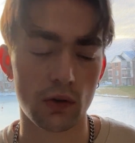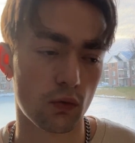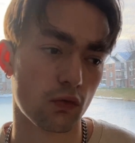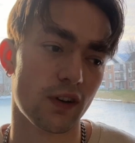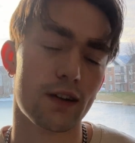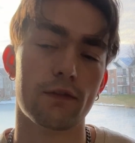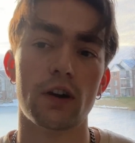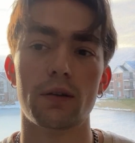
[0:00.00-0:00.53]

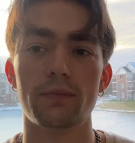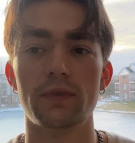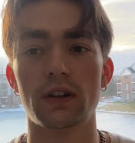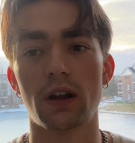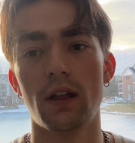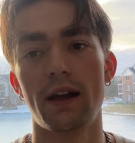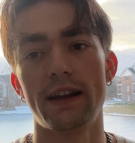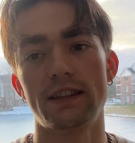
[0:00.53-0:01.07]
rev up their
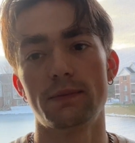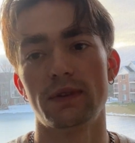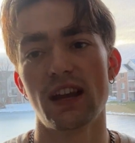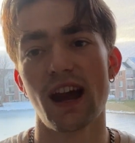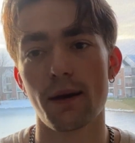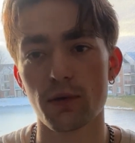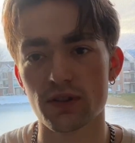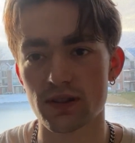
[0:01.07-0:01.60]
clients'
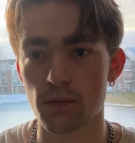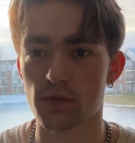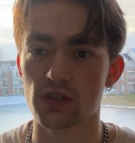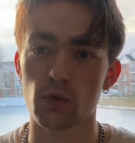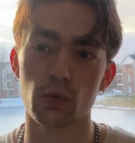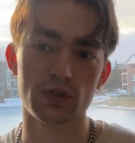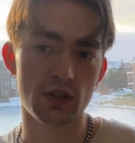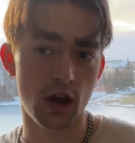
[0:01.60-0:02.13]
metabolism. So
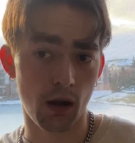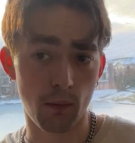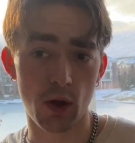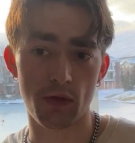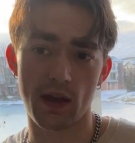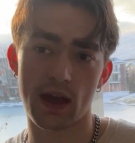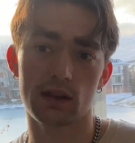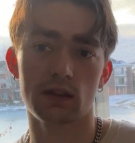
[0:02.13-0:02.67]
we'll talk about
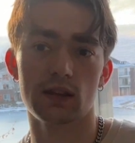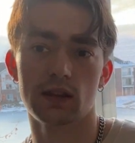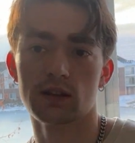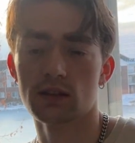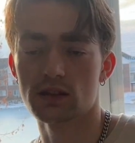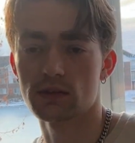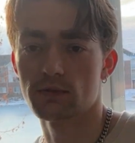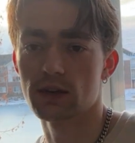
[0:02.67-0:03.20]
that at the end of
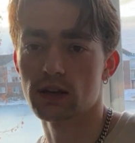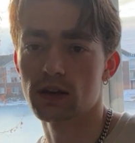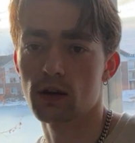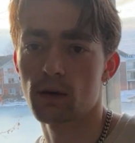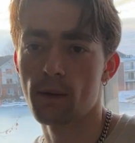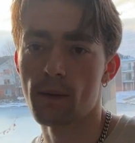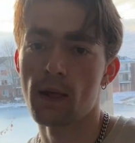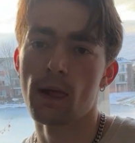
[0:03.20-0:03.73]
this video.
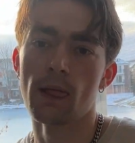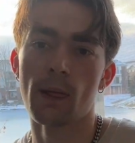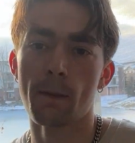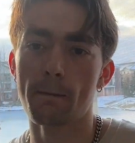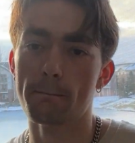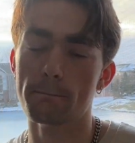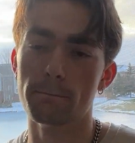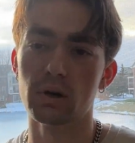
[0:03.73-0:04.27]

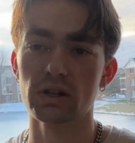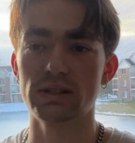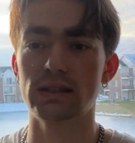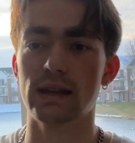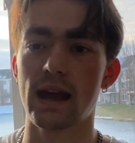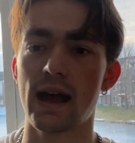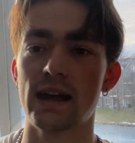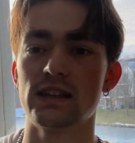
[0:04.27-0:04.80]
But
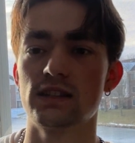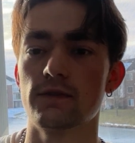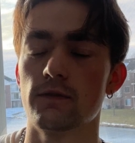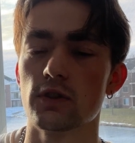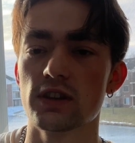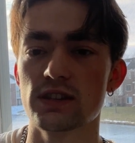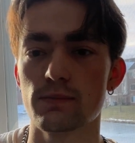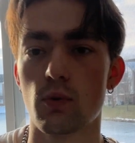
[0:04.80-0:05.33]
guys, for
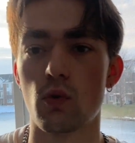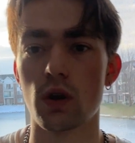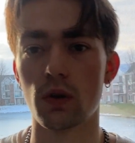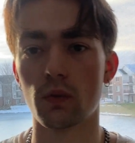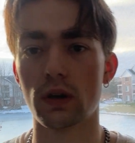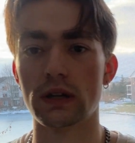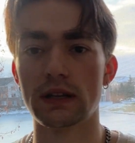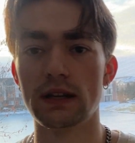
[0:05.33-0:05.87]
this point
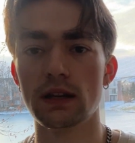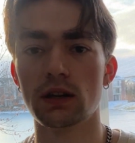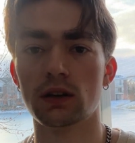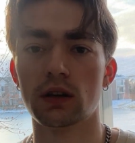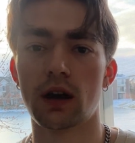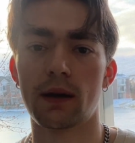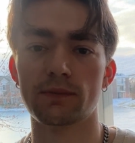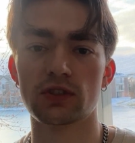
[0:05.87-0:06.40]
right here,
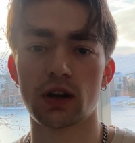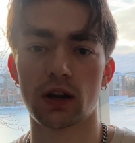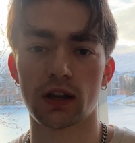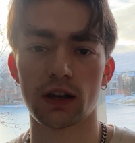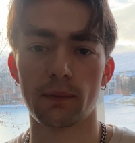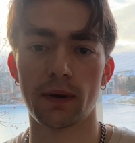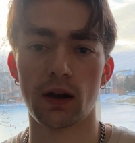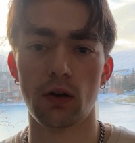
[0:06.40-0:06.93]
I'm talking
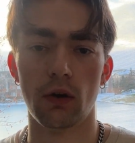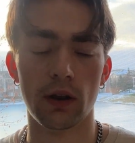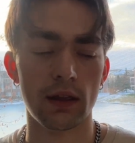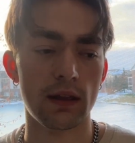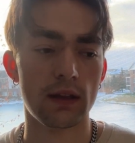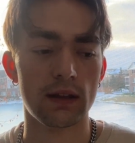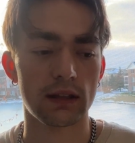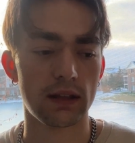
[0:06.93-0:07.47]
about
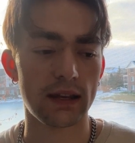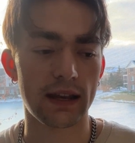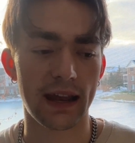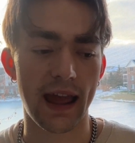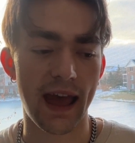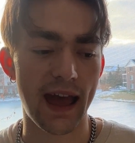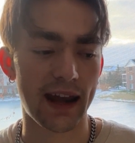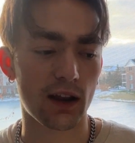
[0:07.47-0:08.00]
getting
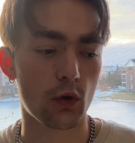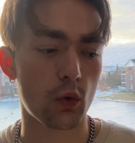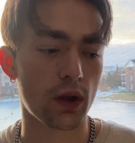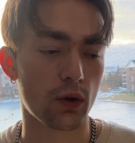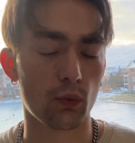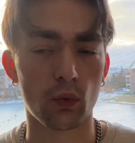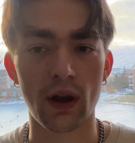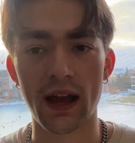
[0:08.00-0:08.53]
adequate
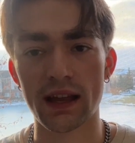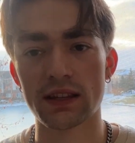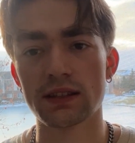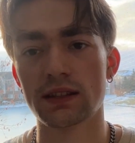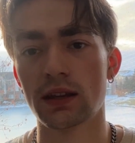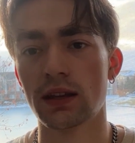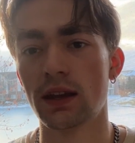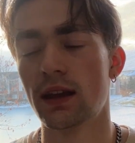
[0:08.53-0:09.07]
rest